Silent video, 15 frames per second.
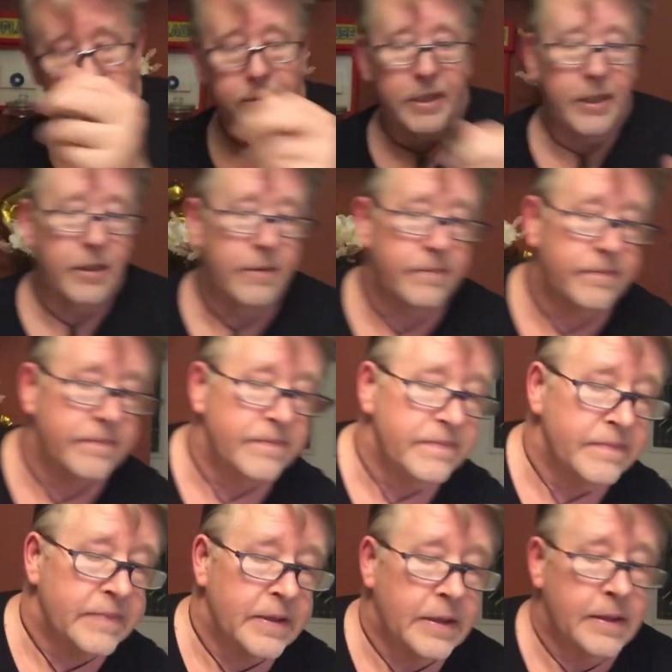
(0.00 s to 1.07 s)
here.
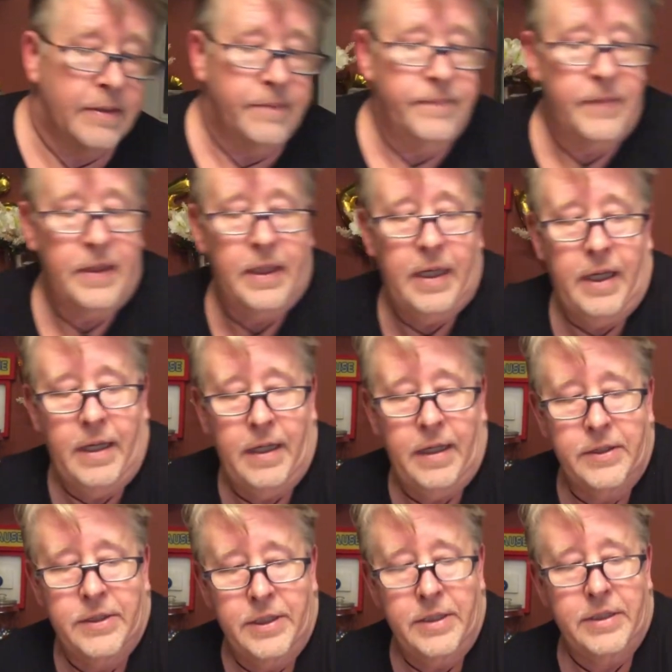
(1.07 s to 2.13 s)

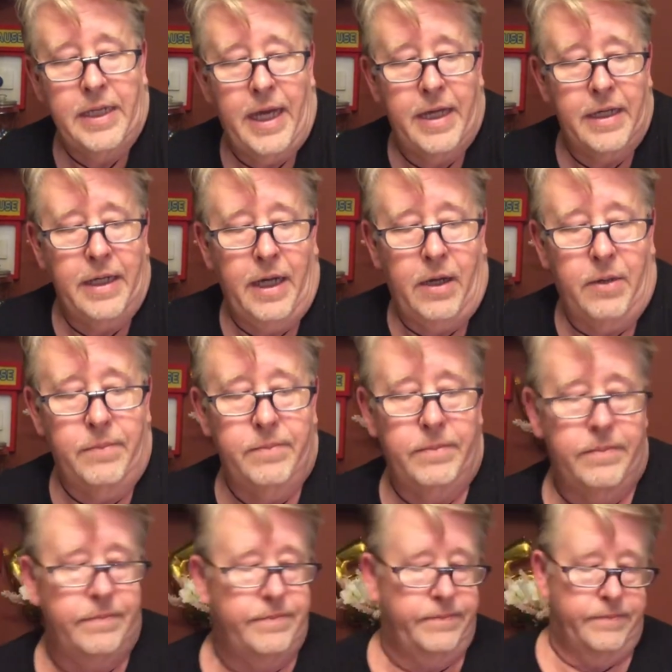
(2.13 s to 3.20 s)
She just had it out,
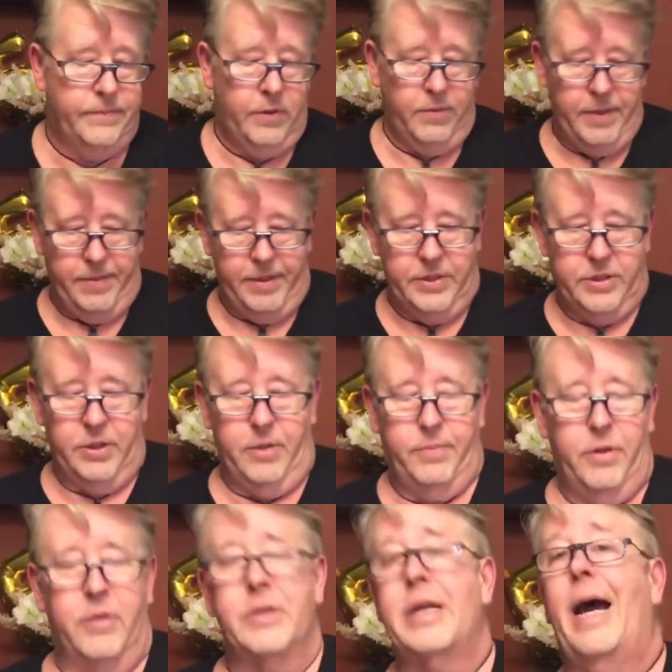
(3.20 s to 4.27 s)
or maybe it's in her
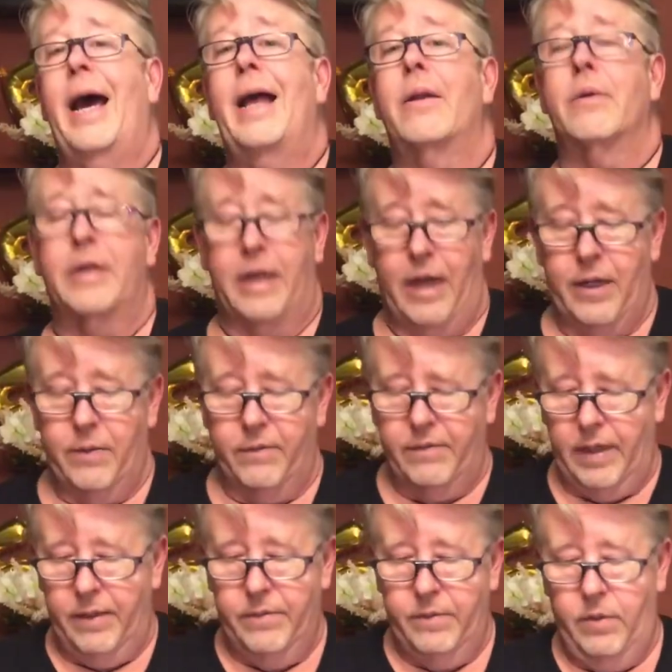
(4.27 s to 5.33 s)
purse. I don't care.
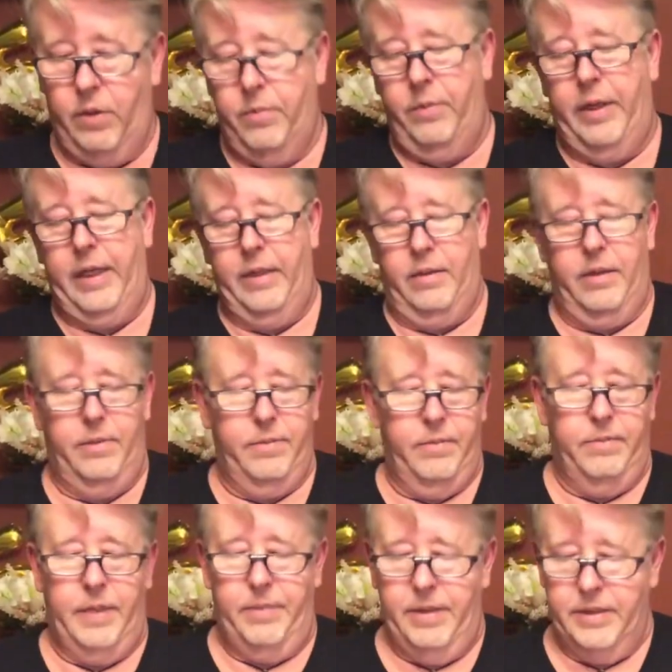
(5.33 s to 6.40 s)
Oh wait,
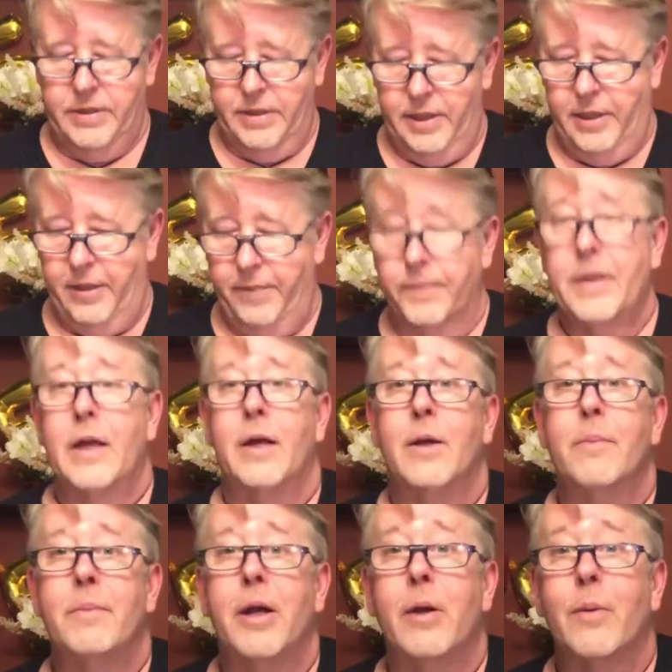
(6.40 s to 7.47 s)
maybe it's in here.
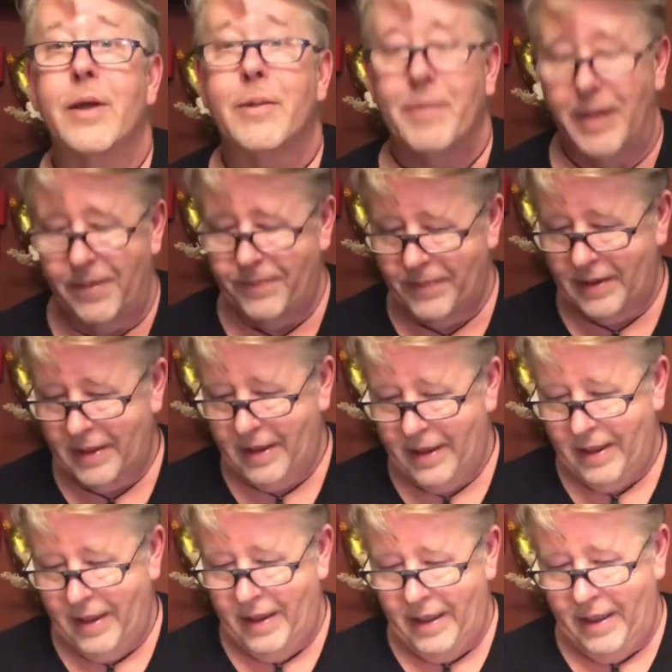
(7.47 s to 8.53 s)
Bear with me.
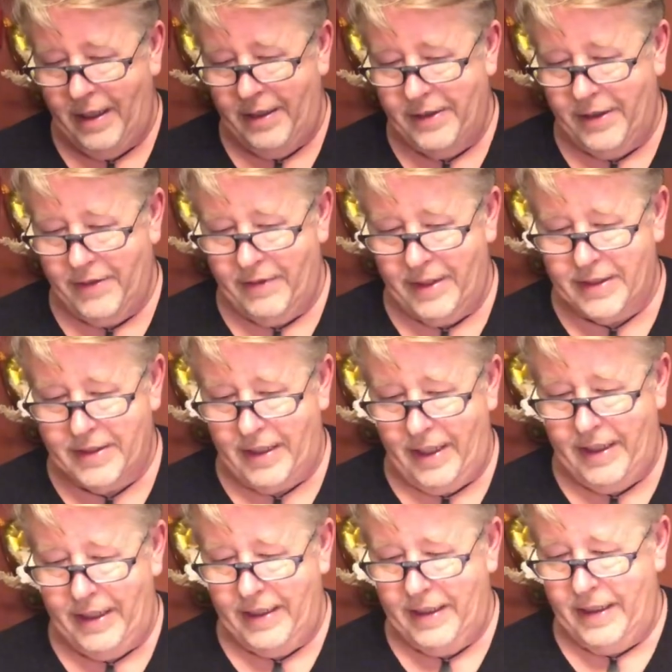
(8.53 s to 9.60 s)
Another
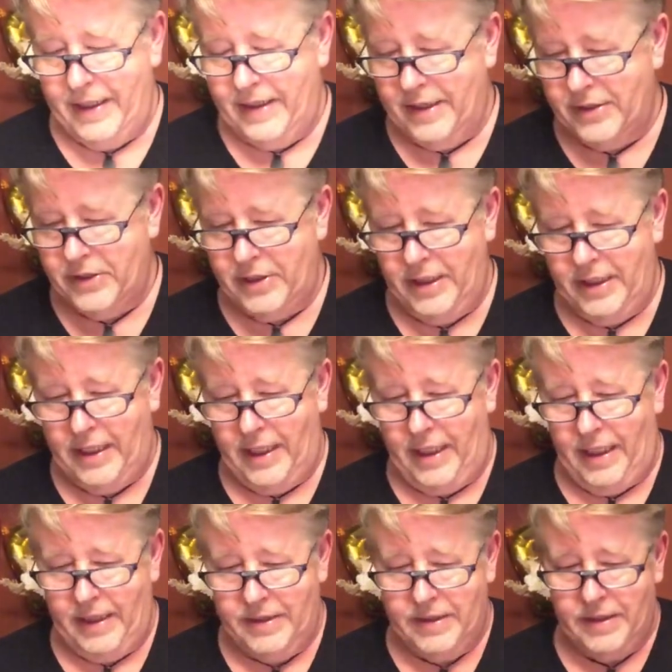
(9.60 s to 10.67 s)
exciting thing that she got